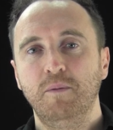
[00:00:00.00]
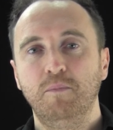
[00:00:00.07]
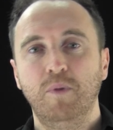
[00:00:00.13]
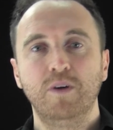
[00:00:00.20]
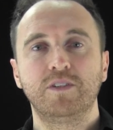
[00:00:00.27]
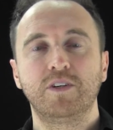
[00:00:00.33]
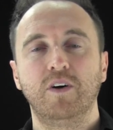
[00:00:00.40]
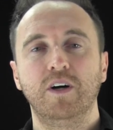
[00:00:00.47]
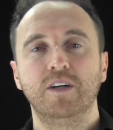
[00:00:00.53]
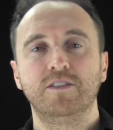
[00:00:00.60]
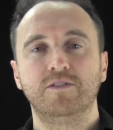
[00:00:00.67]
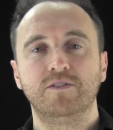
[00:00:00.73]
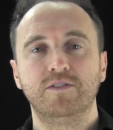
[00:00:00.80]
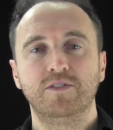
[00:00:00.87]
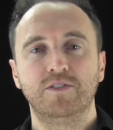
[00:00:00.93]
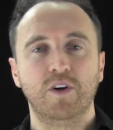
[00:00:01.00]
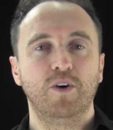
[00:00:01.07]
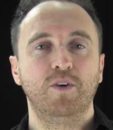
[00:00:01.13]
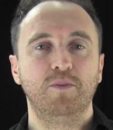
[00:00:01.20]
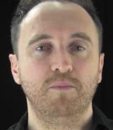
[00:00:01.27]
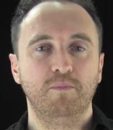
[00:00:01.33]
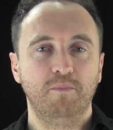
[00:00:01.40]
most guys
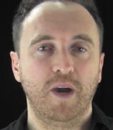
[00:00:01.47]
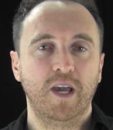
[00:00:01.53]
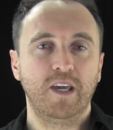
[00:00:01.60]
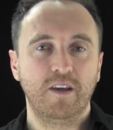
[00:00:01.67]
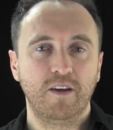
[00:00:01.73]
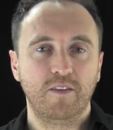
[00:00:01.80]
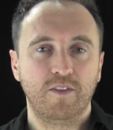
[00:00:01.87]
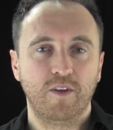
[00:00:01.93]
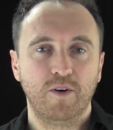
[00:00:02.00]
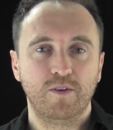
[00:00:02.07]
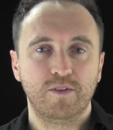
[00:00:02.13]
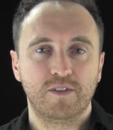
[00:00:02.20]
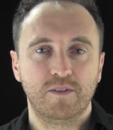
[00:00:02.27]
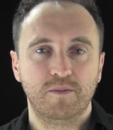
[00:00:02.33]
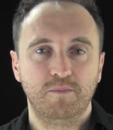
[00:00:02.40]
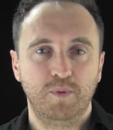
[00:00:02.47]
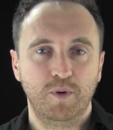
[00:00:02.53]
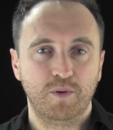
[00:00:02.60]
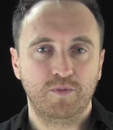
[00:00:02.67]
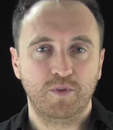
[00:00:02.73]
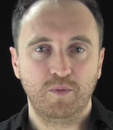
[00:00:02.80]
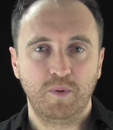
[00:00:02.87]
don't make those
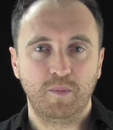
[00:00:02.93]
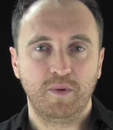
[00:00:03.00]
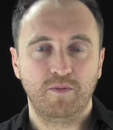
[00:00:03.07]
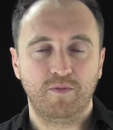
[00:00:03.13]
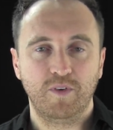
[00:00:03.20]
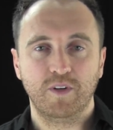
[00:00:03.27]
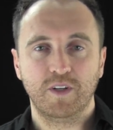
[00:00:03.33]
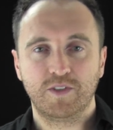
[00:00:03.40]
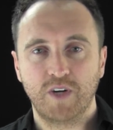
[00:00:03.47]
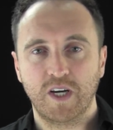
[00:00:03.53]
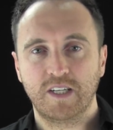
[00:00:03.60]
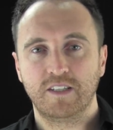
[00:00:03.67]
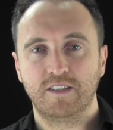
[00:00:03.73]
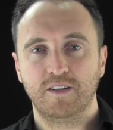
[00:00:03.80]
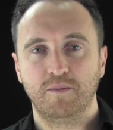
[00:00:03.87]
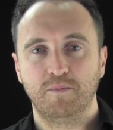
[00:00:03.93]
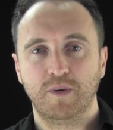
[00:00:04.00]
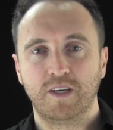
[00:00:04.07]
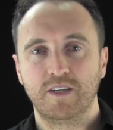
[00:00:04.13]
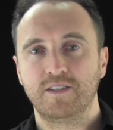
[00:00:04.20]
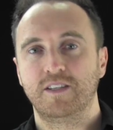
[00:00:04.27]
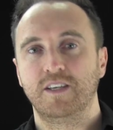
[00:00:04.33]
beautiful women feel attracted to them
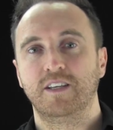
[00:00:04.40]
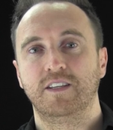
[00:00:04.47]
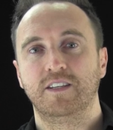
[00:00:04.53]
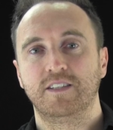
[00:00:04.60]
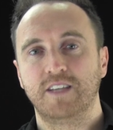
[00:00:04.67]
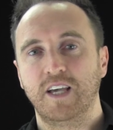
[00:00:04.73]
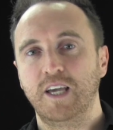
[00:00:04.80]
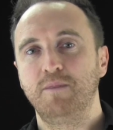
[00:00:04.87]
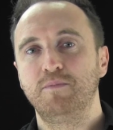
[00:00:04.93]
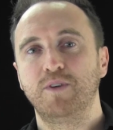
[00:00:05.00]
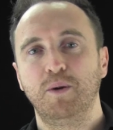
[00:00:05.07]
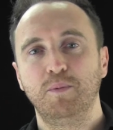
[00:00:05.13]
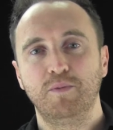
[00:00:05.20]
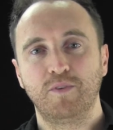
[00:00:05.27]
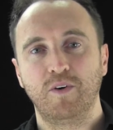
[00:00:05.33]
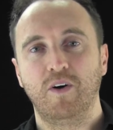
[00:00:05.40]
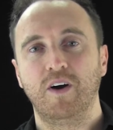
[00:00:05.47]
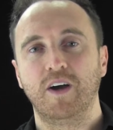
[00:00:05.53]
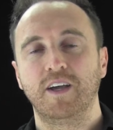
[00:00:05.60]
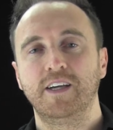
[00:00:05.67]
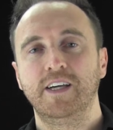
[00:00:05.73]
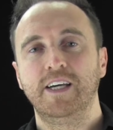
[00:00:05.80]
because they're the same type of
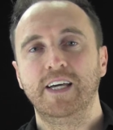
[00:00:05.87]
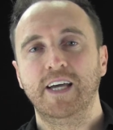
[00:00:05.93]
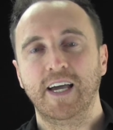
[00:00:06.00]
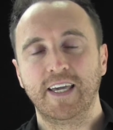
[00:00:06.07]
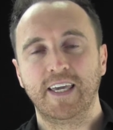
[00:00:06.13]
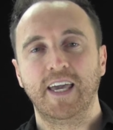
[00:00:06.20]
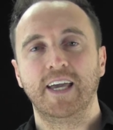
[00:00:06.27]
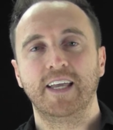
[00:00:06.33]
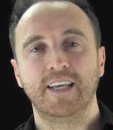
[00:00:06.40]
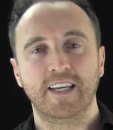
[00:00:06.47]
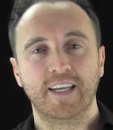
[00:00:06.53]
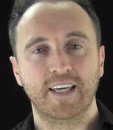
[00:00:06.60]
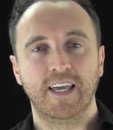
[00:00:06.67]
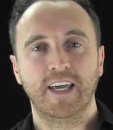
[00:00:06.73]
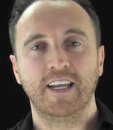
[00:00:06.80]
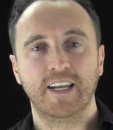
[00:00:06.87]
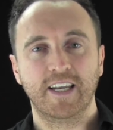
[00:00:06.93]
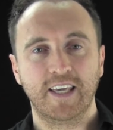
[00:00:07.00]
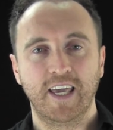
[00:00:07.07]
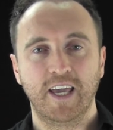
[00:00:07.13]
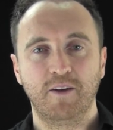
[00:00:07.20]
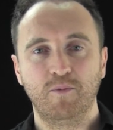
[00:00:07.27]
guy again and again
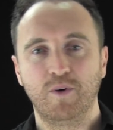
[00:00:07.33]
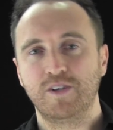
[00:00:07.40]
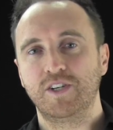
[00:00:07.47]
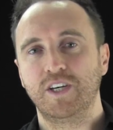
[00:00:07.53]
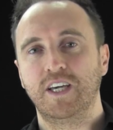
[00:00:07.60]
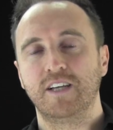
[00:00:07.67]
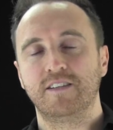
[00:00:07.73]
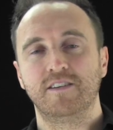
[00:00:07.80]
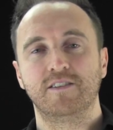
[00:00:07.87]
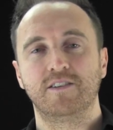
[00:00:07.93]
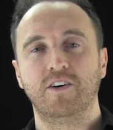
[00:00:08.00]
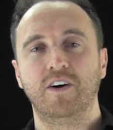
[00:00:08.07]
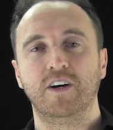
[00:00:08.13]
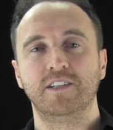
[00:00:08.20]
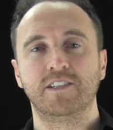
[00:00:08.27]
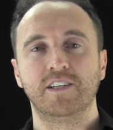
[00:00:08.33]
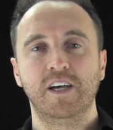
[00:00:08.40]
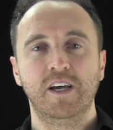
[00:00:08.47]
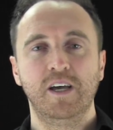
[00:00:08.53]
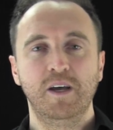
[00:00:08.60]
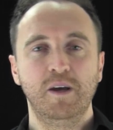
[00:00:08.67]
and again. What she gets is guys